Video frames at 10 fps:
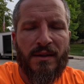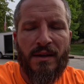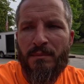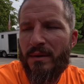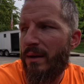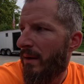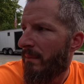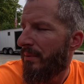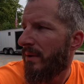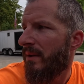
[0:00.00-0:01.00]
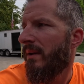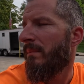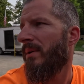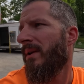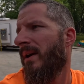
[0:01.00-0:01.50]
that. But I'm
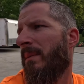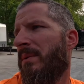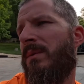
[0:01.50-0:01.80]
pretty happy